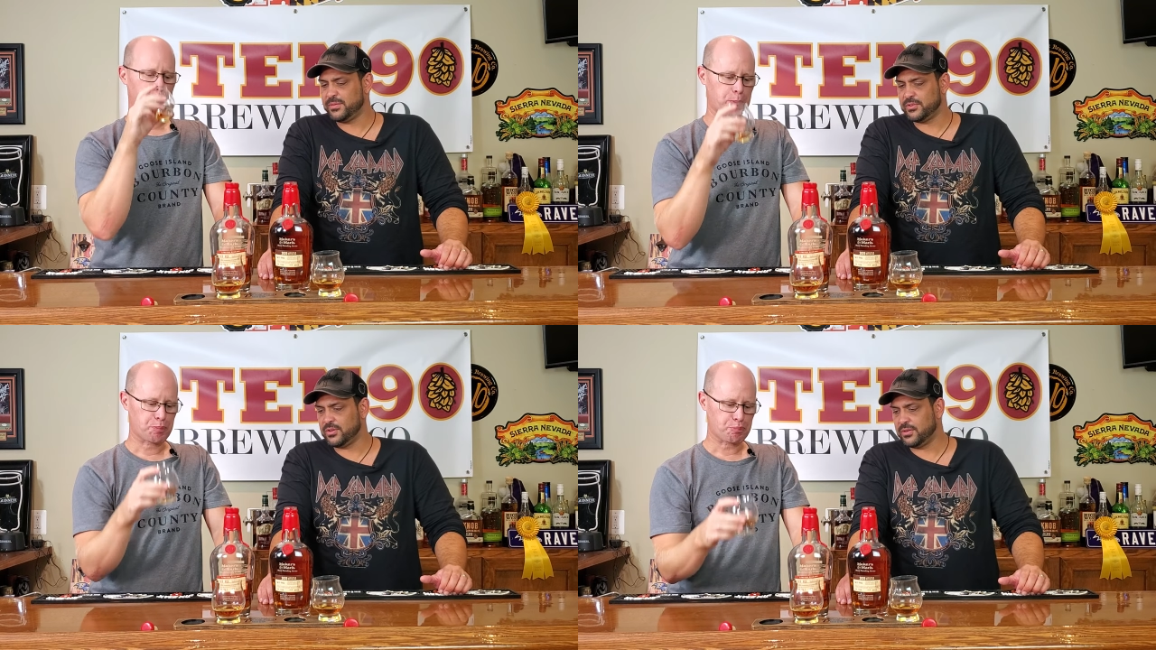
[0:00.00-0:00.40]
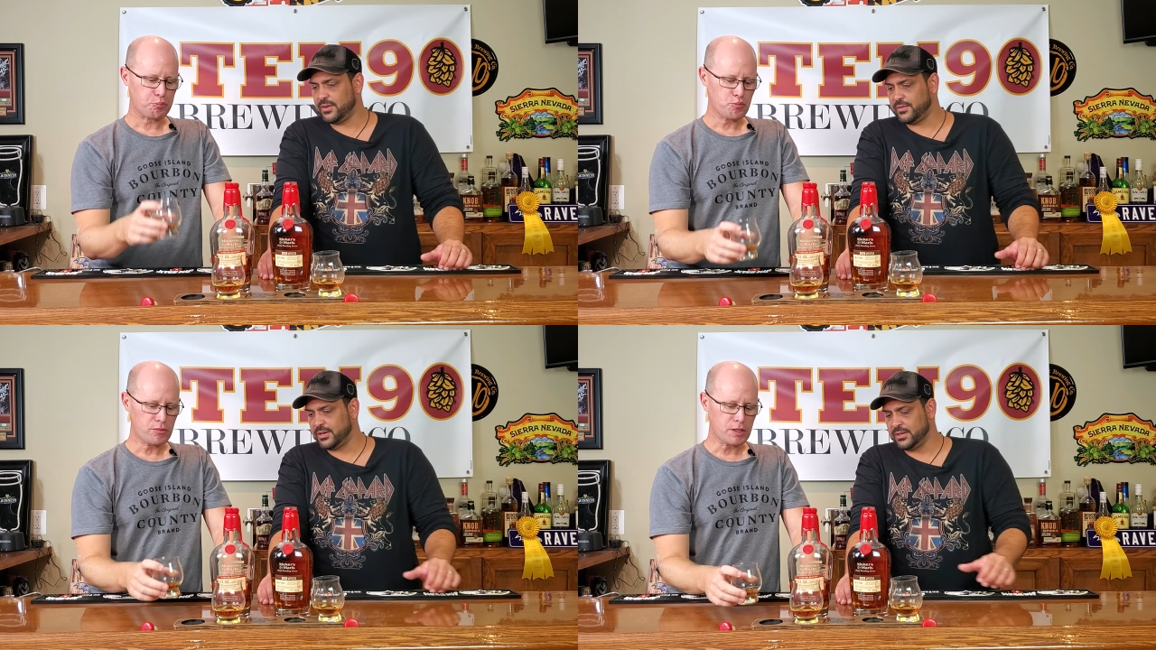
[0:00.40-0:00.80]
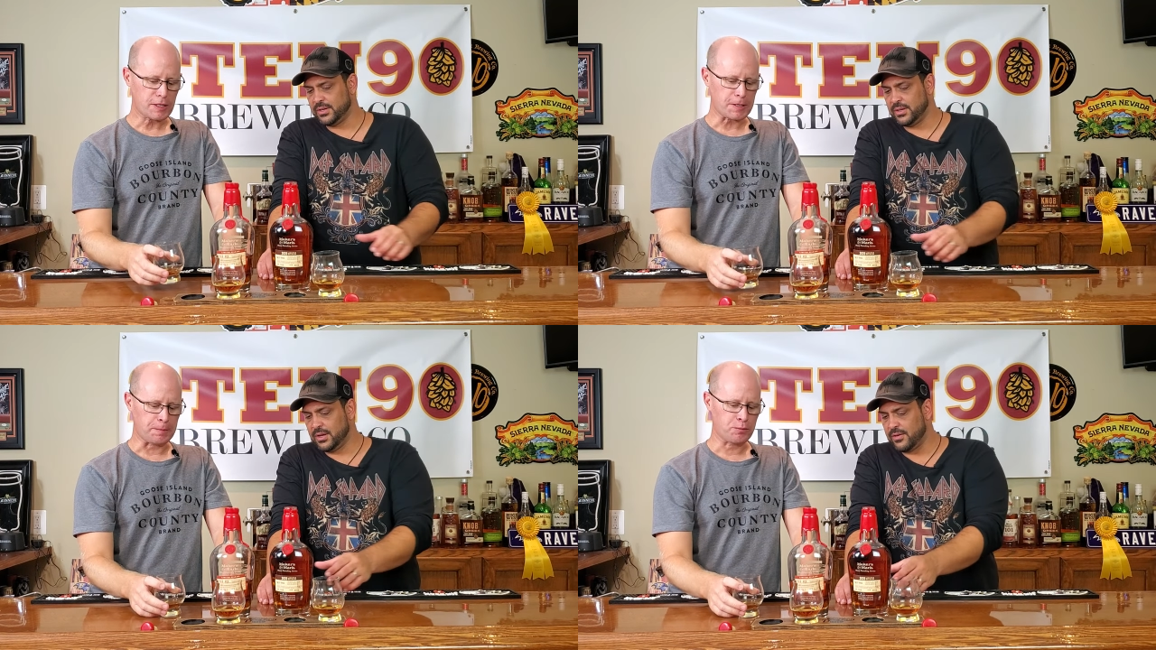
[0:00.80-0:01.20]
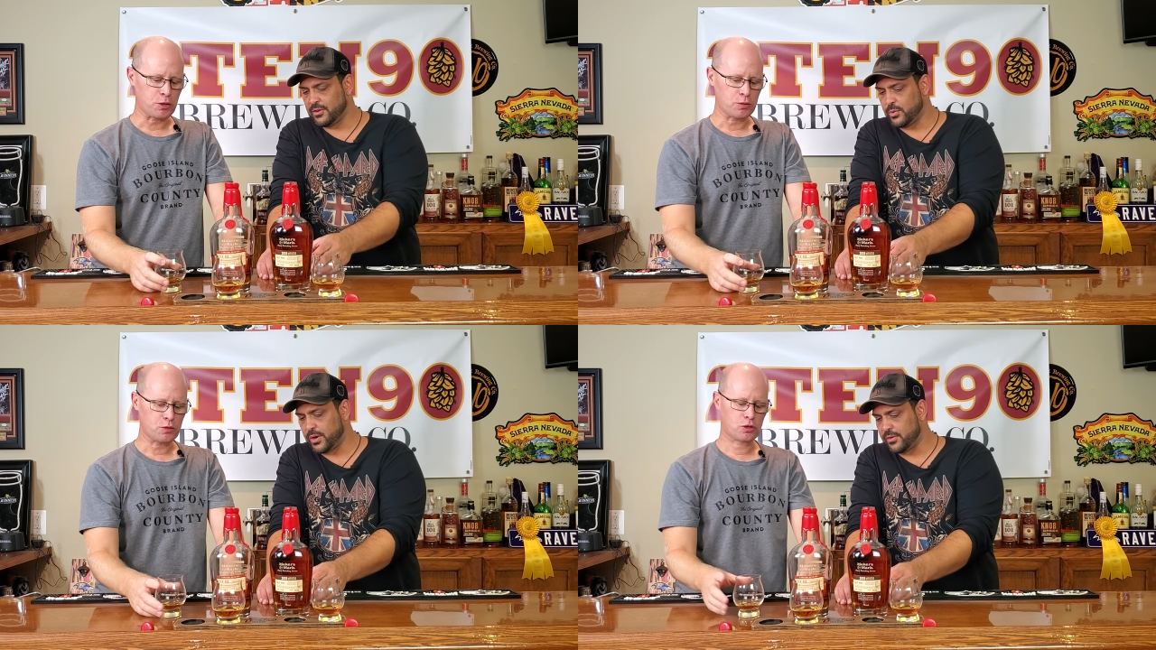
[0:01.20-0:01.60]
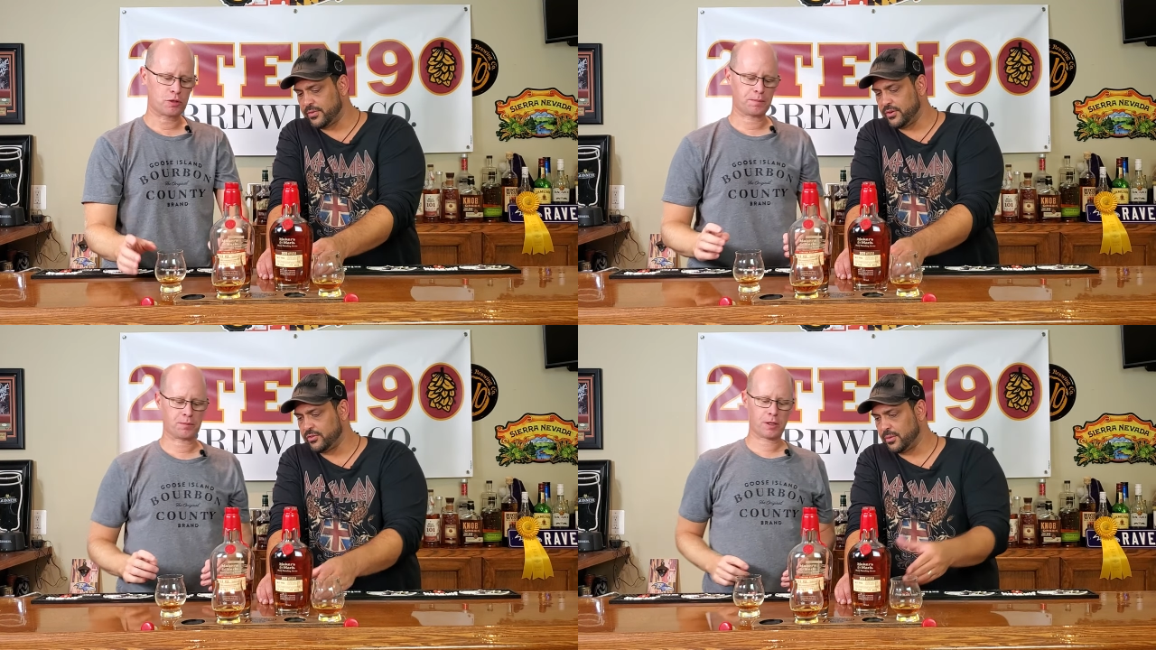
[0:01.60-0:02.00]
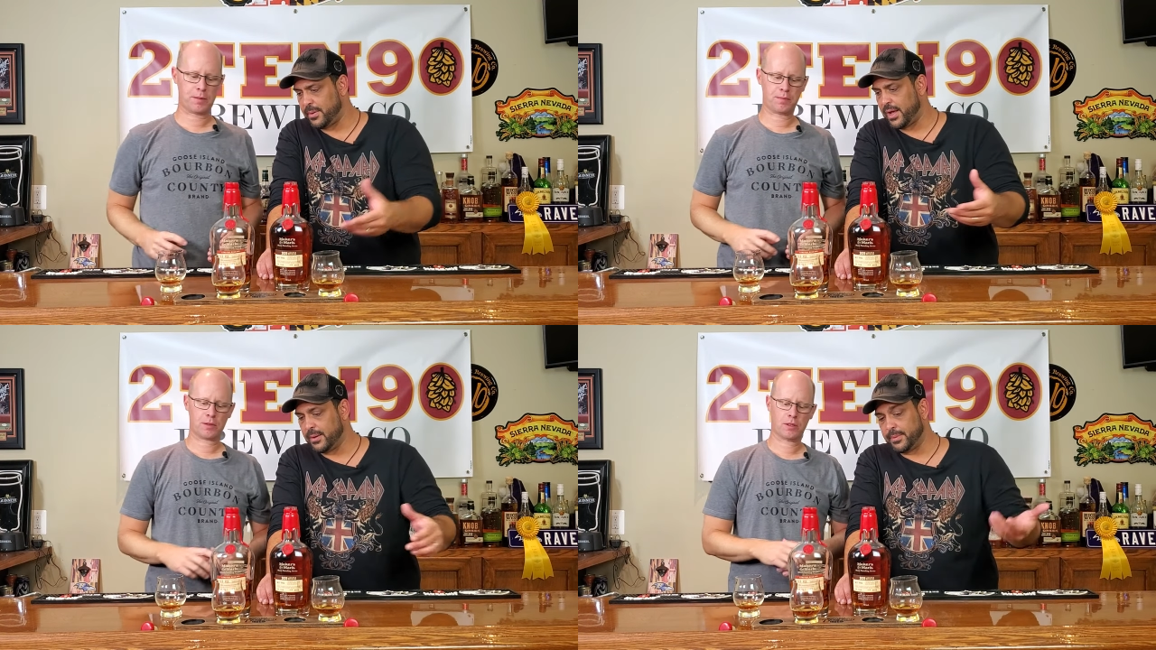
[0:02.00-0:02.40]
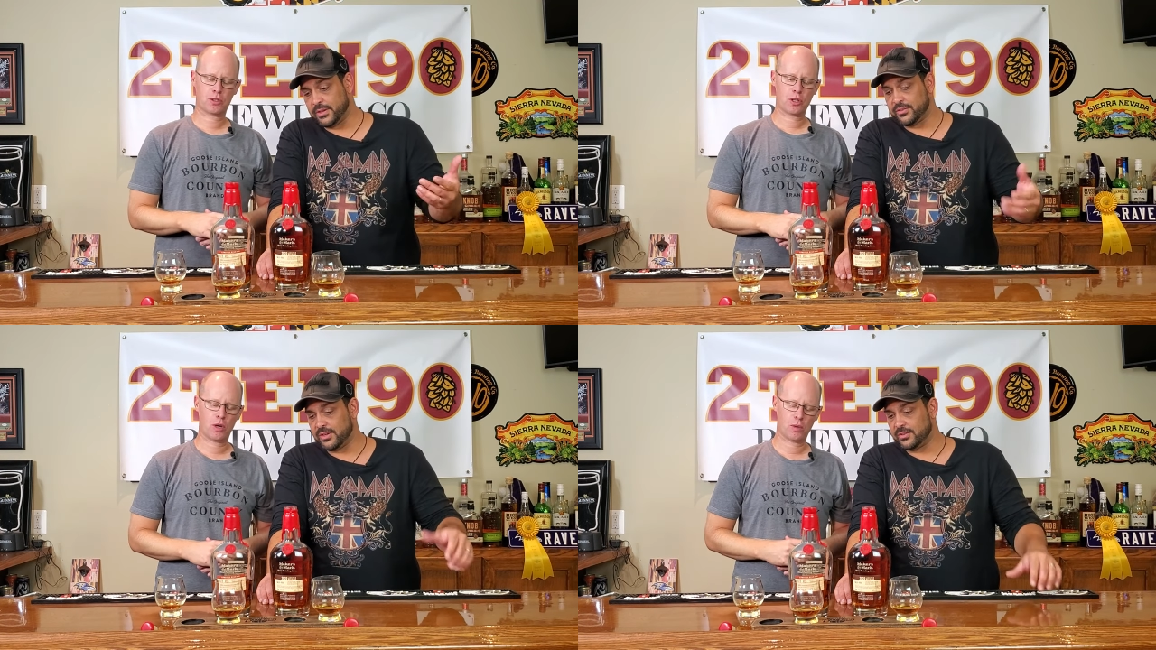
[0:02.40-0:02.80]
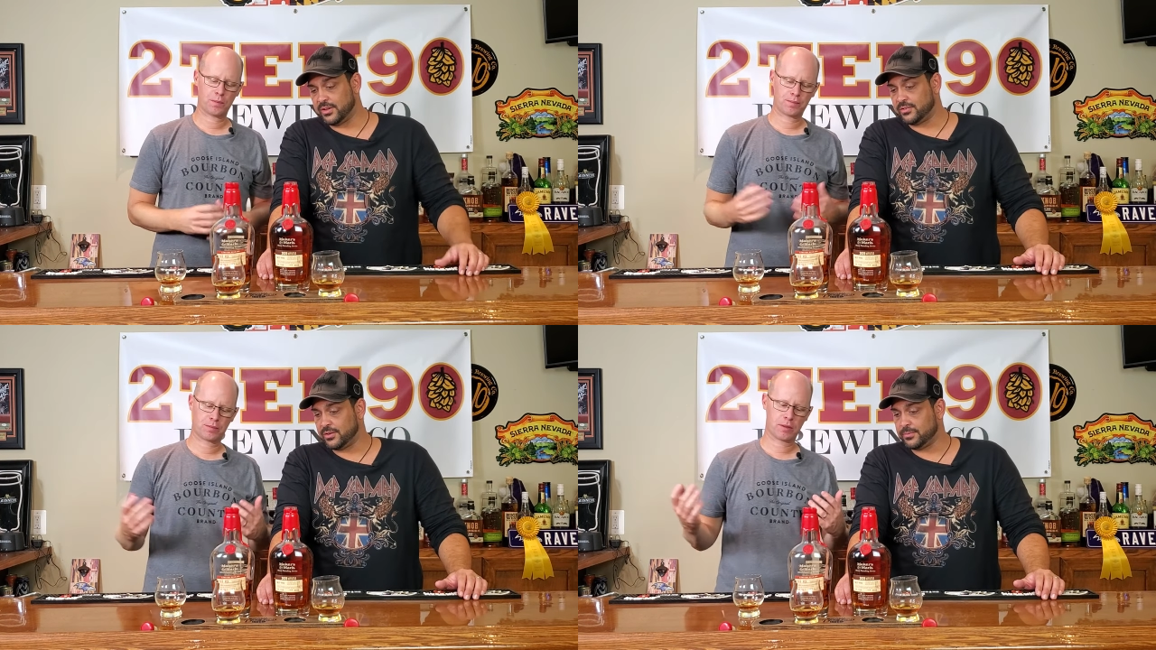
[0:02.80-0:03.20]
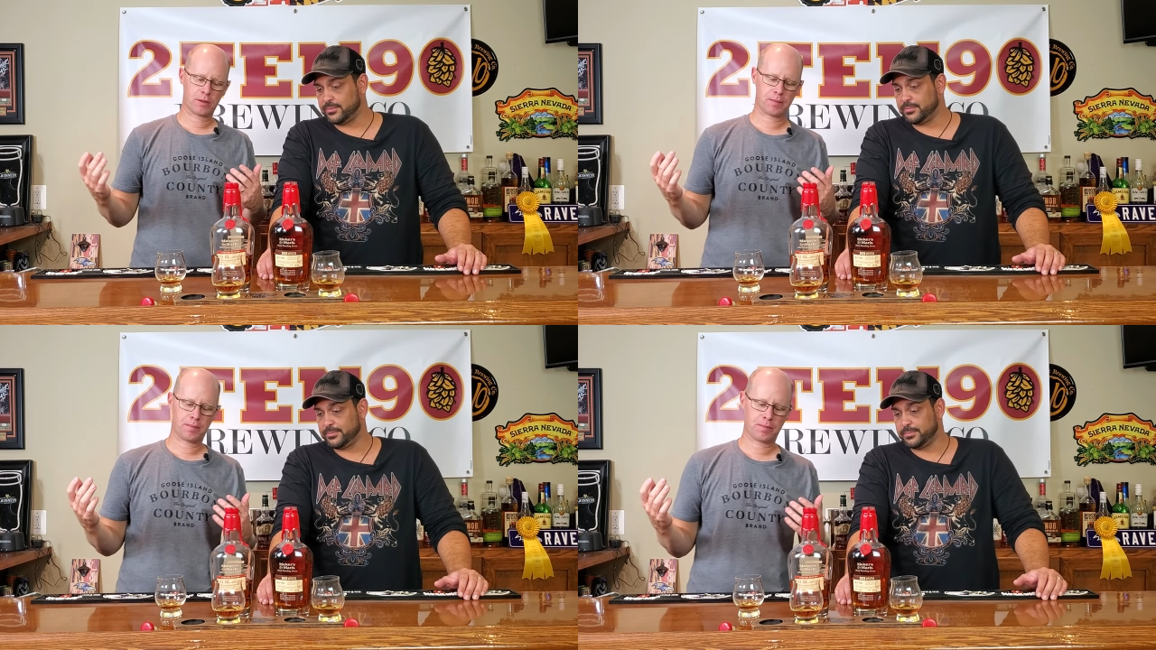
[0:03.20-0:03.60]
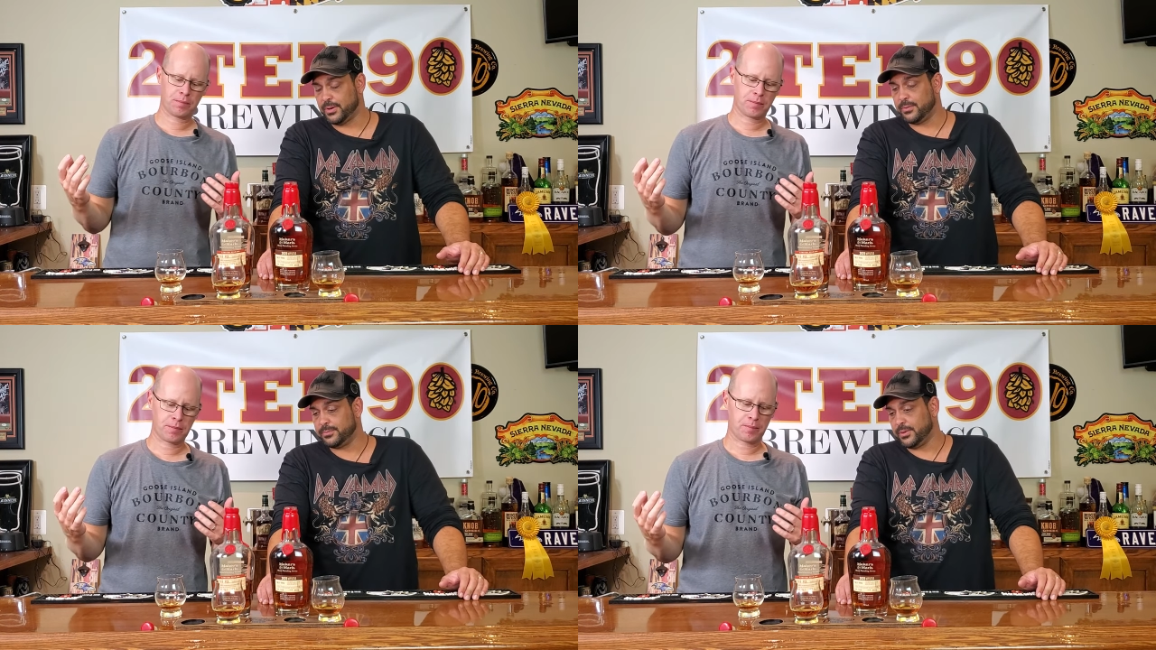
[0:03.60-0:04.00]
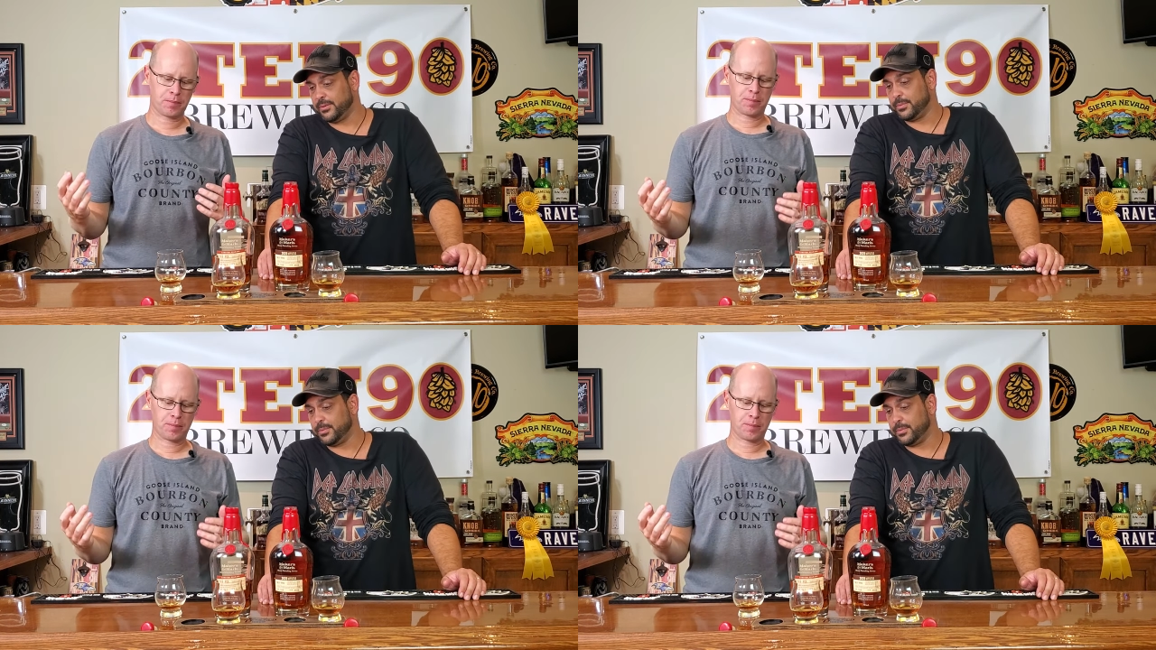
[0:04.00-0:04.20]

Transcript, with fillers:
Speaker 1: of a, of a, of a quicker finish on the palate, but it's so, it's, a, it's a pretty pretty